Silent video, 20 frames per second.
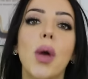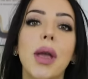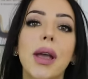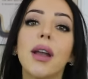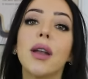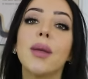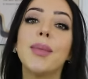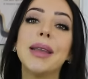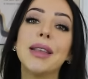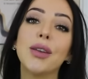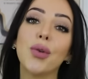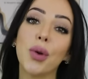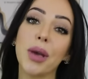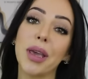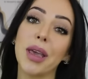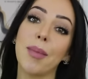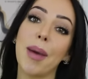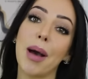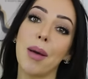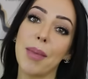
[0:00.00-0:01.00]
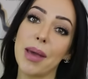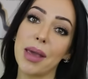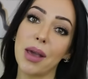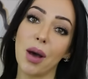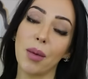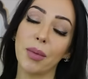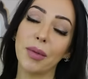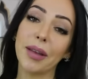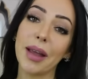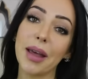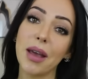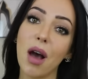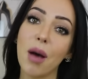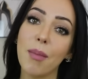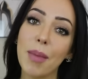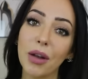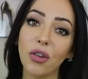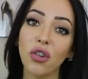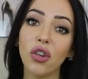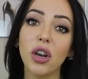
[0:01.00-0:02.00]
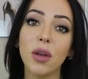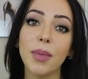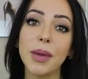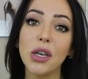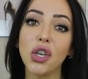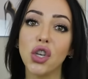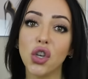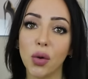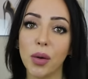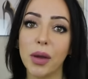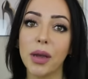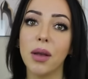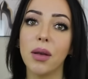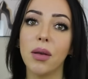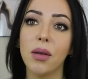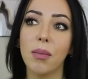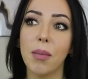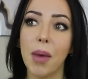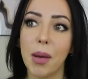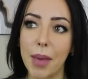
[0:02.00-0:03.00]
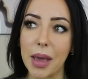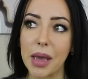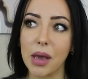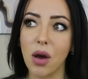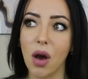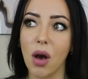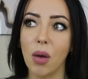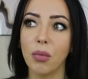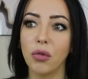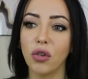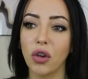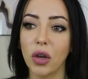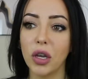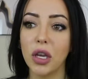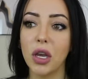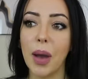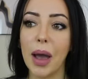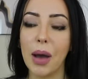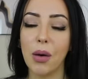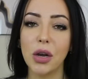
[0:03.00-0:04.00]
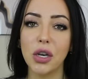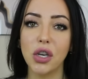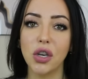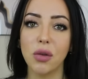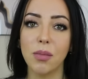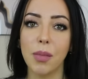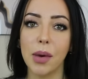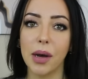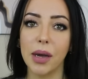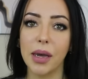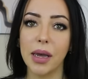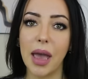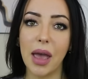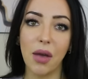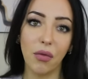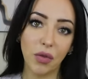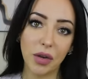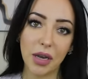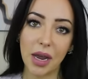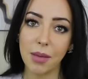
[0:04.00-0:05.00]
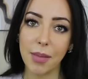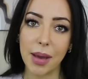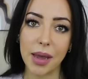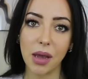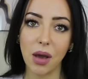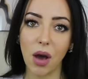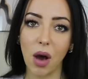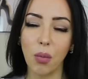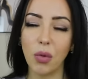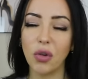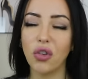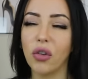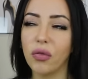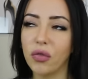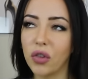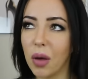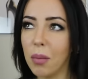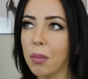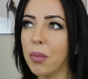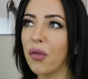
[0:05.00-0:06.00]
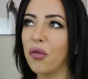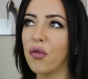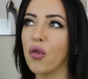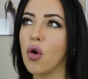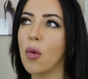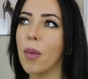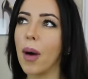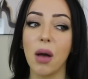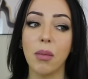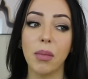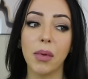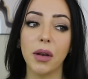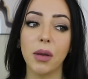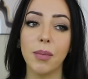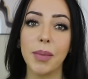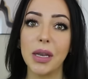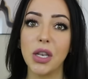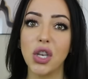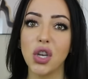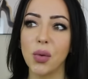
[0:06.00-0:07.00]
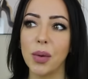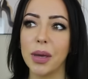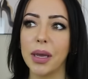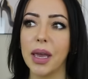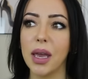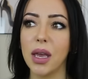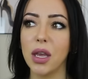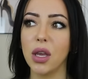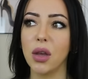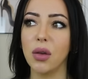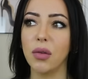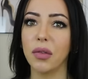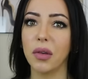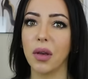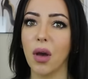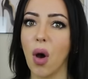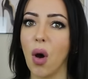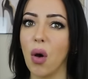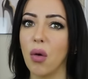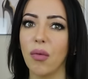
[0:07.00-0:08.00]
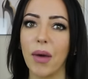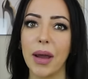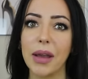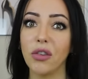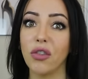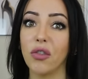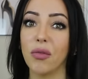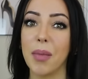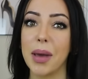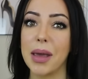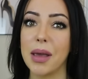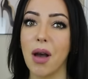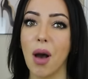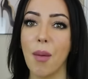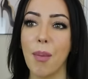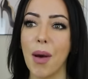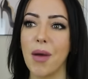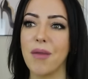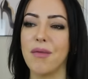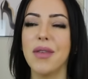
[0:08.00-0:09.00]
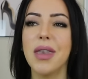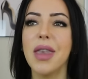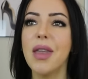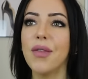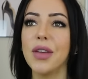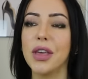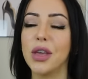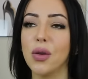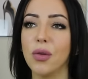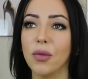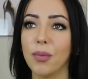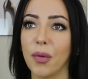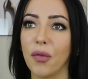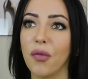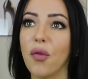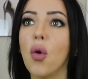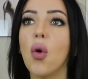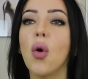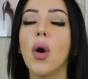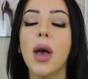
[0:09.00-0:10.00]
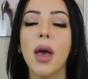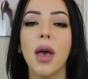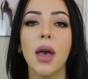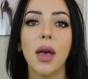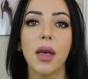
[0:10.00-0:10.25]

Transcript: We're gonna be talking about makeup today. I'm actually gonna be doing my makeup, showing you how I do my everyday makeup, which I've done before, but I'm gonna be doing it using a whole range of makeup I've never used before.